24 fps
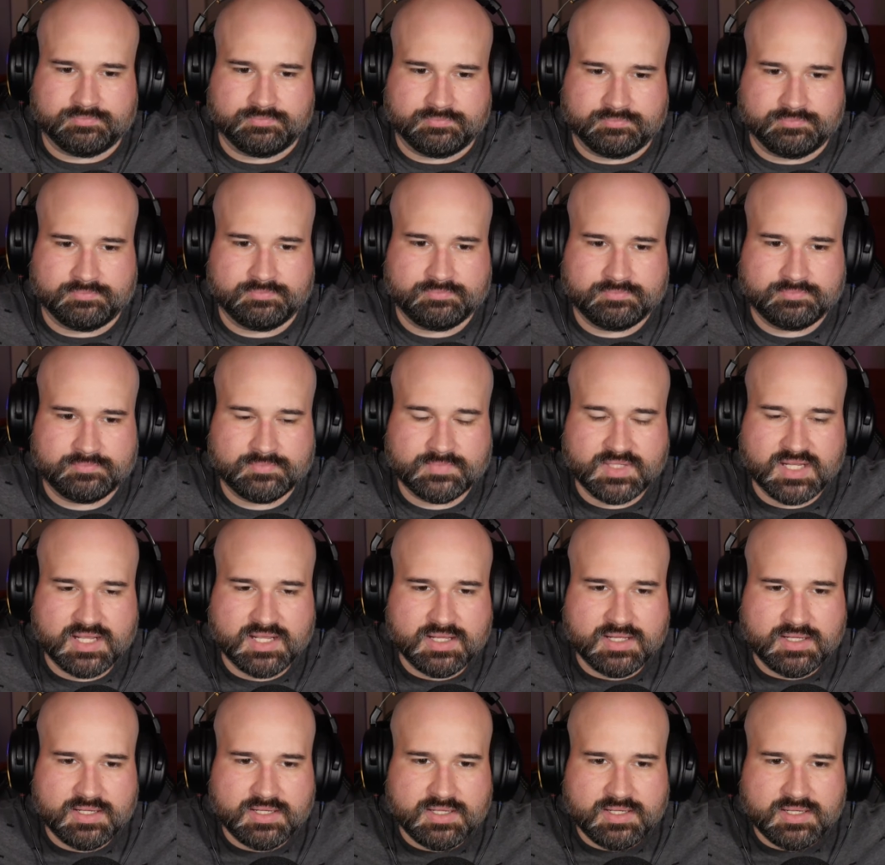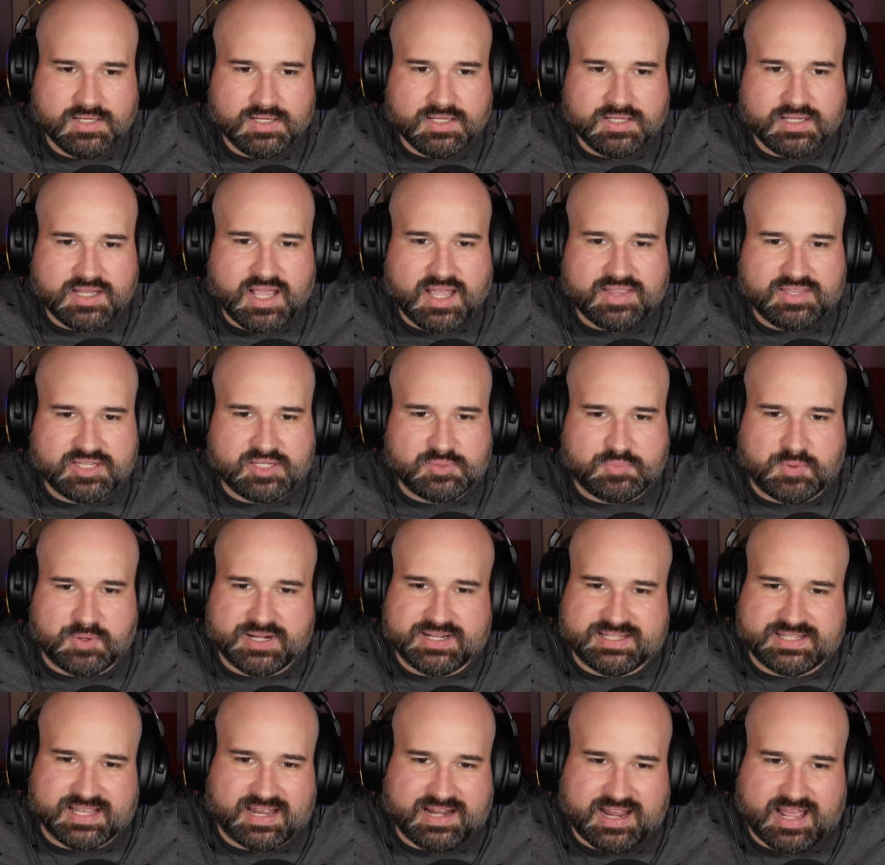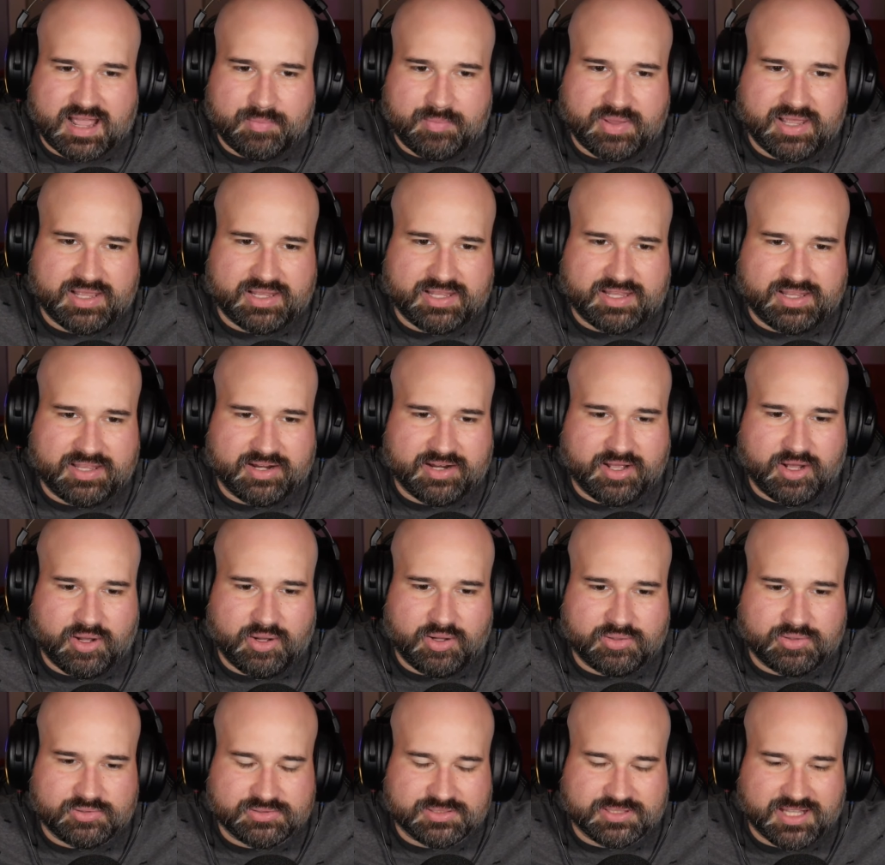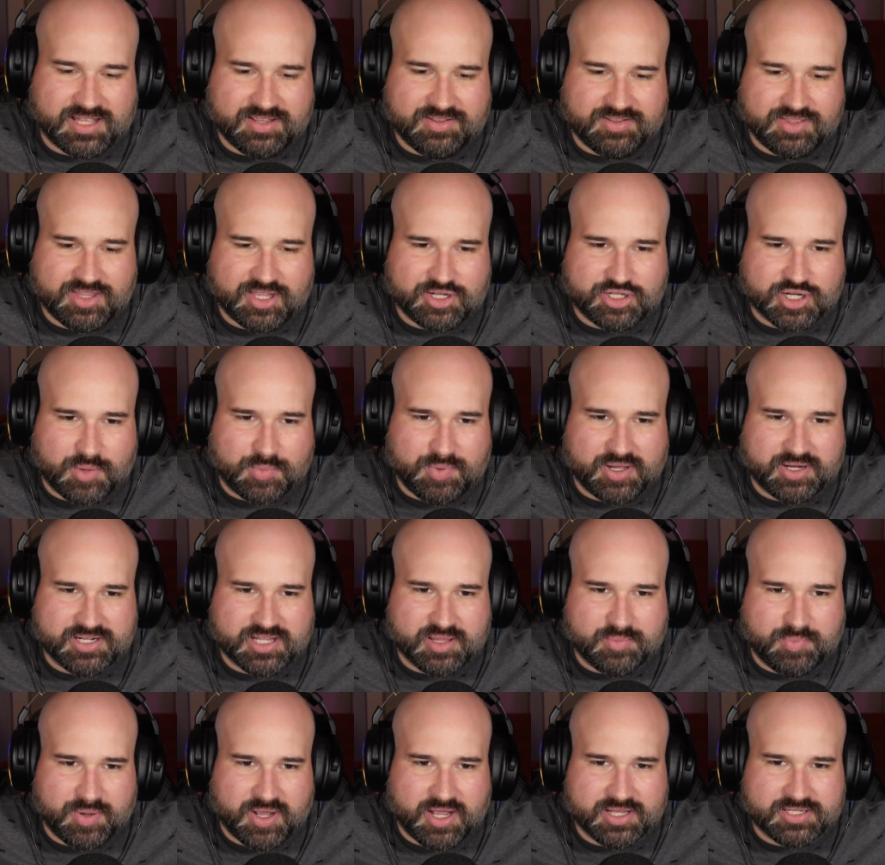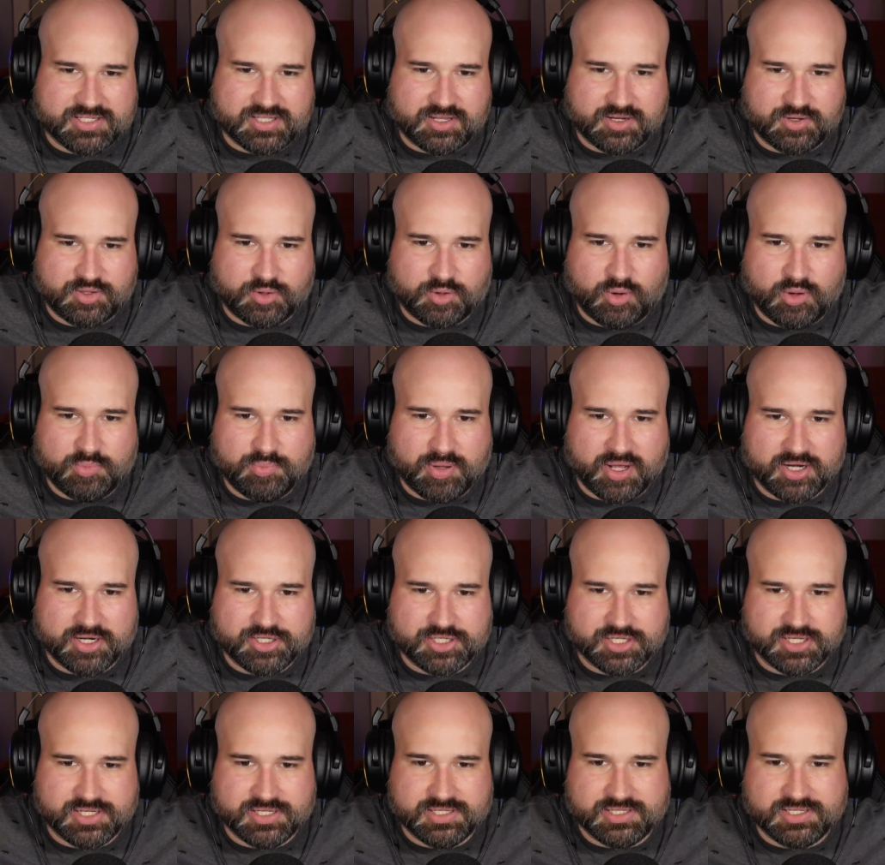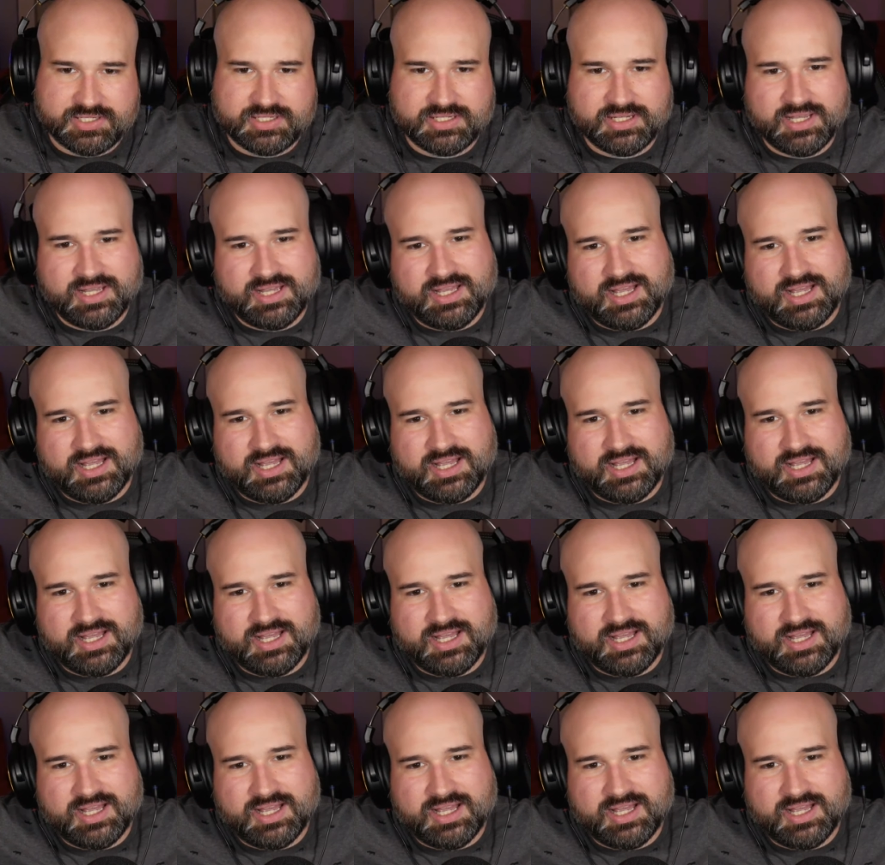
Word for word: mm-hmm. Yeah, this is pretty dynamic. You know, they they jump onto the bus, they're throwing punches.